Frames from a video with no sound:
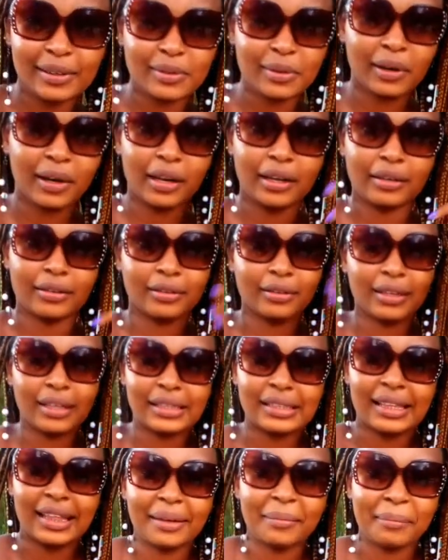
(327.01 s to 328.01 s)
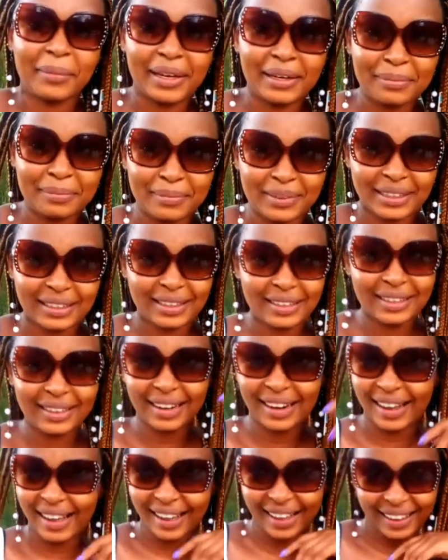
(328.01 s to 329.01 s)
So like that thing made me
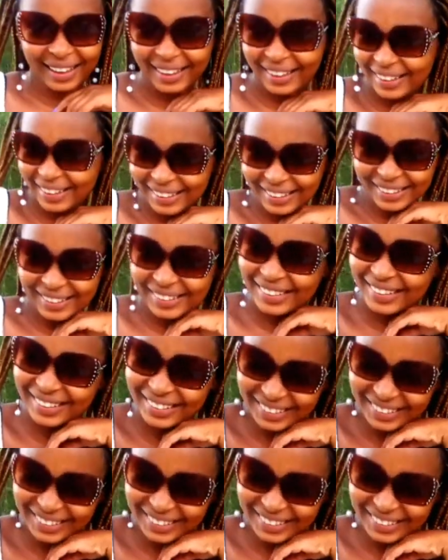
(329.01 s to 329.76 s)
cry.